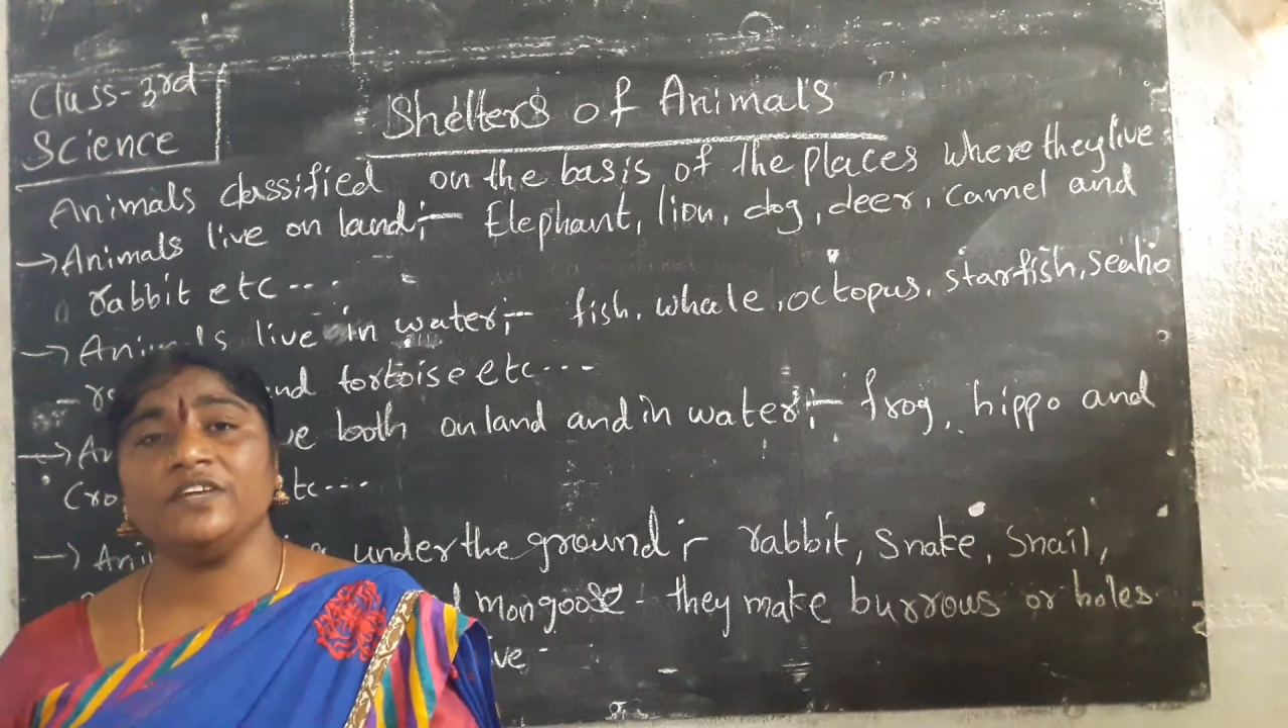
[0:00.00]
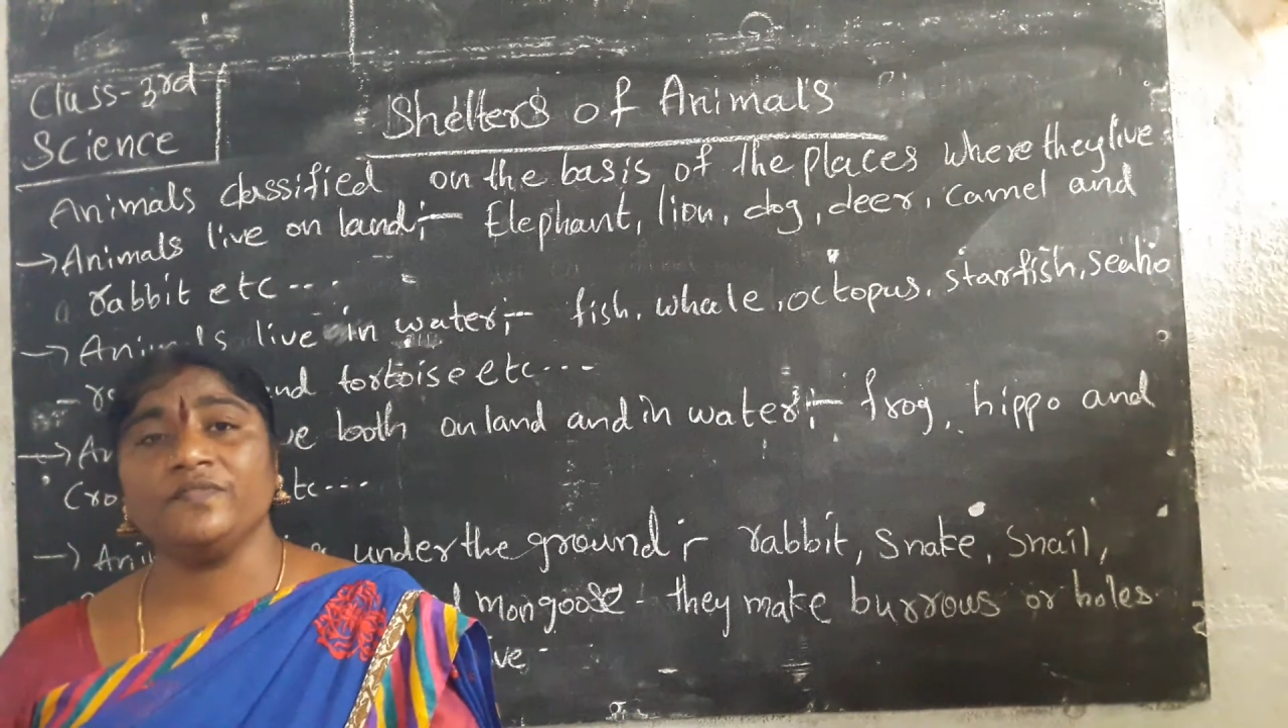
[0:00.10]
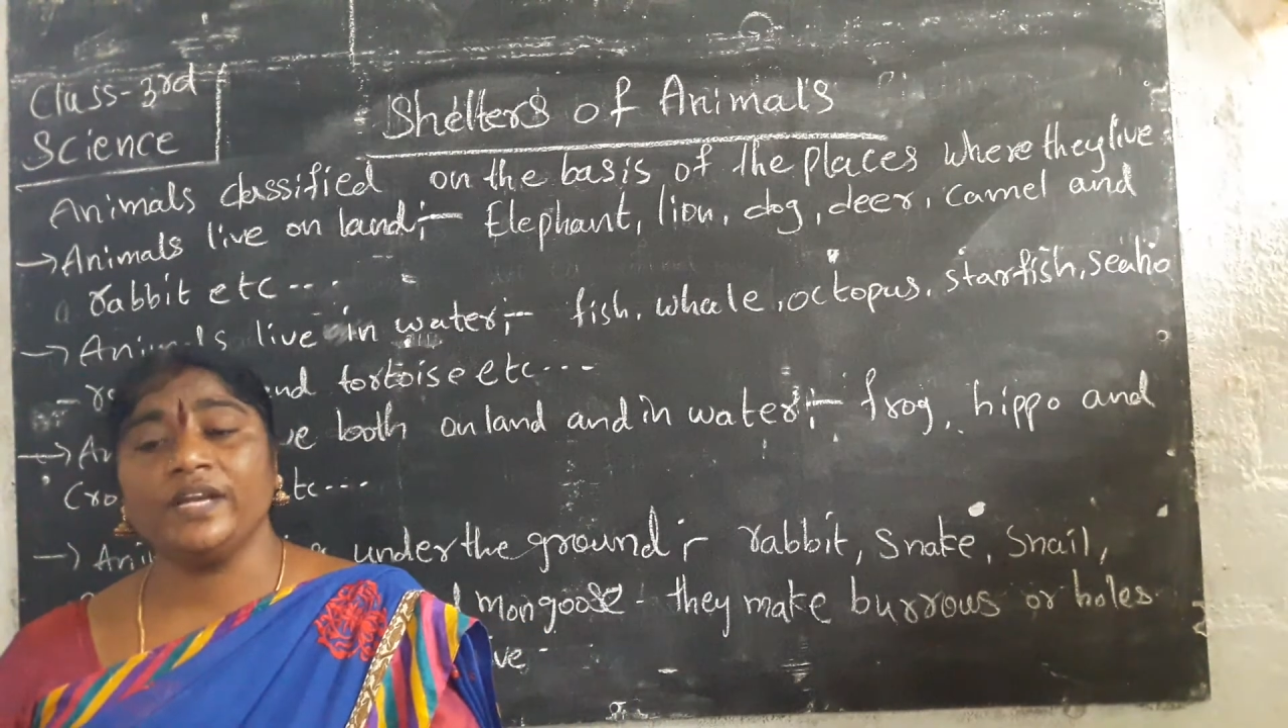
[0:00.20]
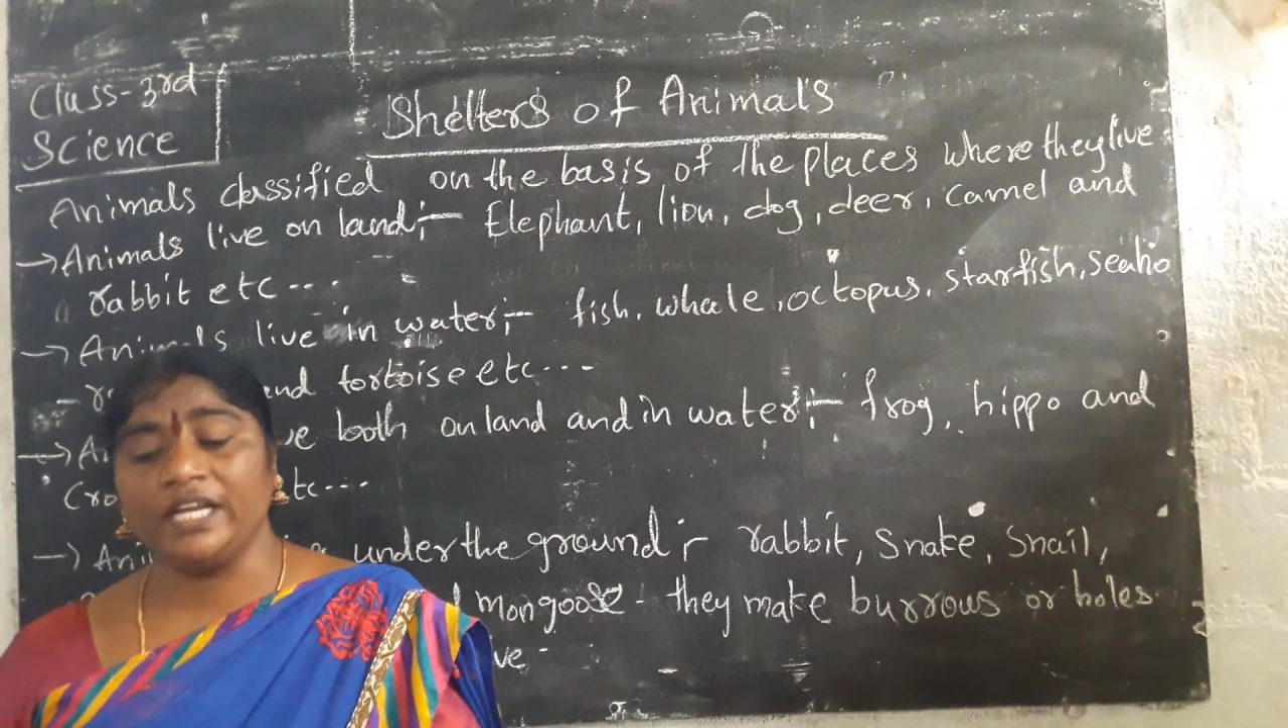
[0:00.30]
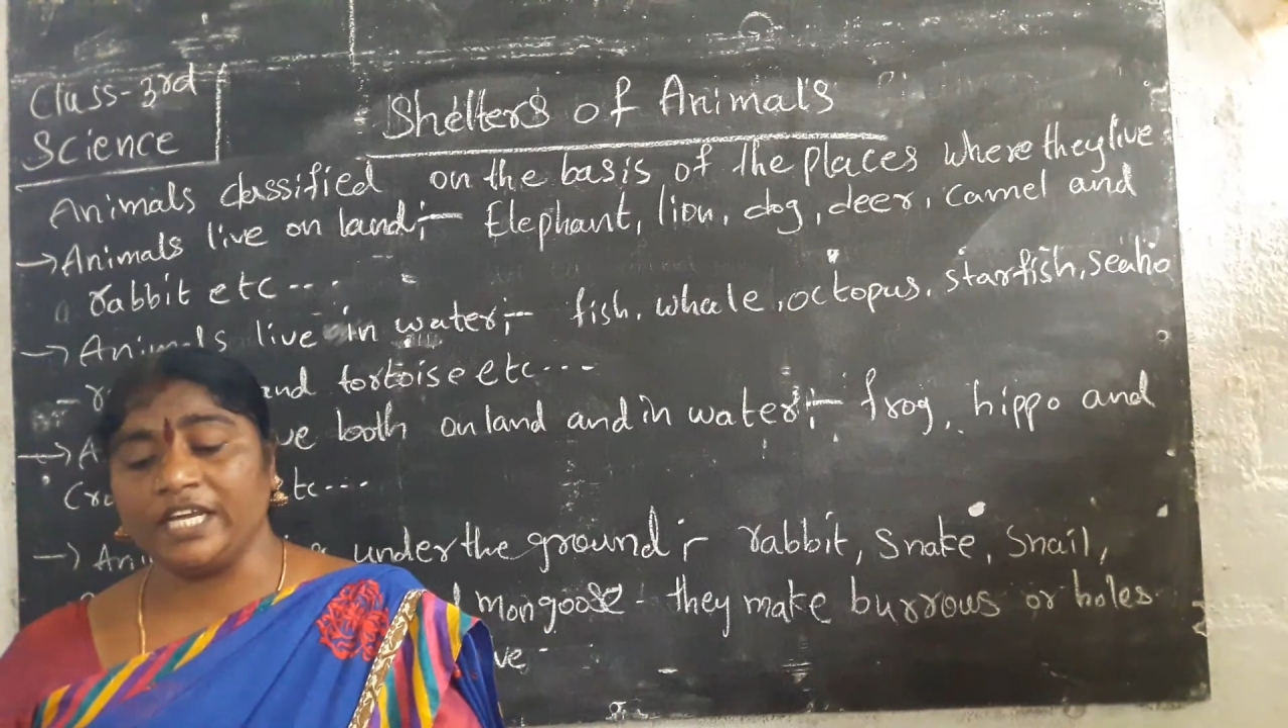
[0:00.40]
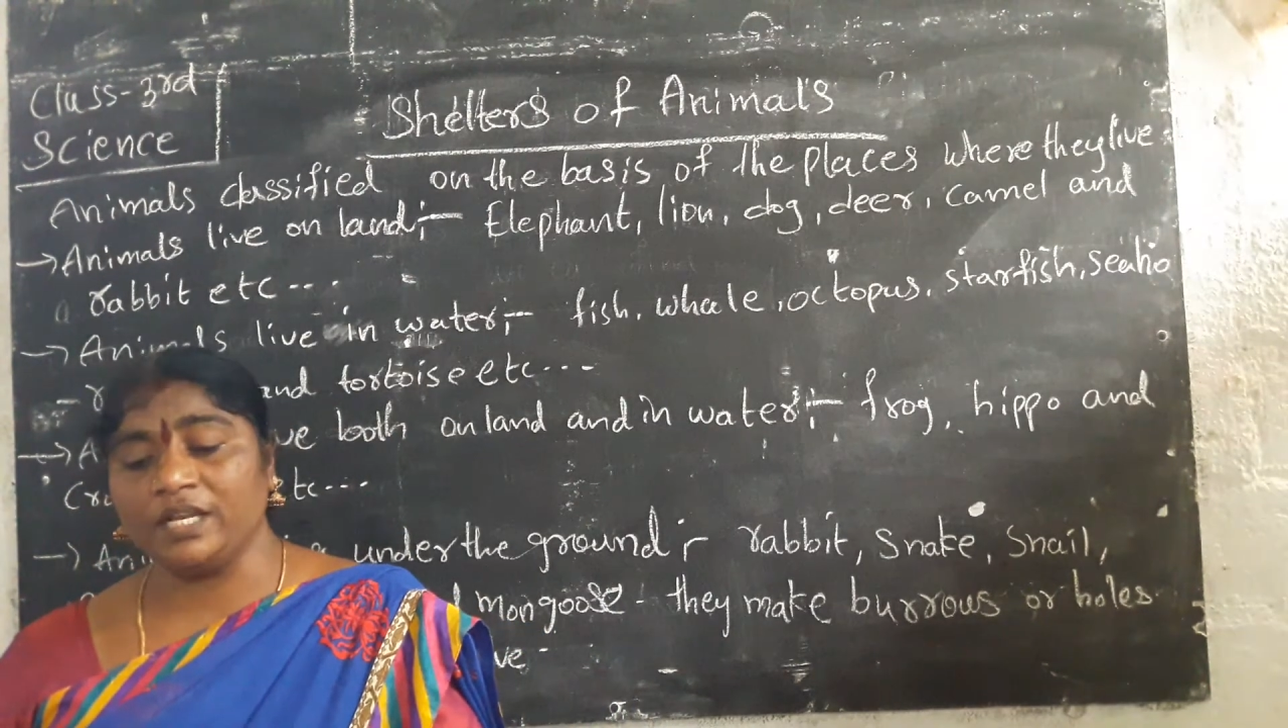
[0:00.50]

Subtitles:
different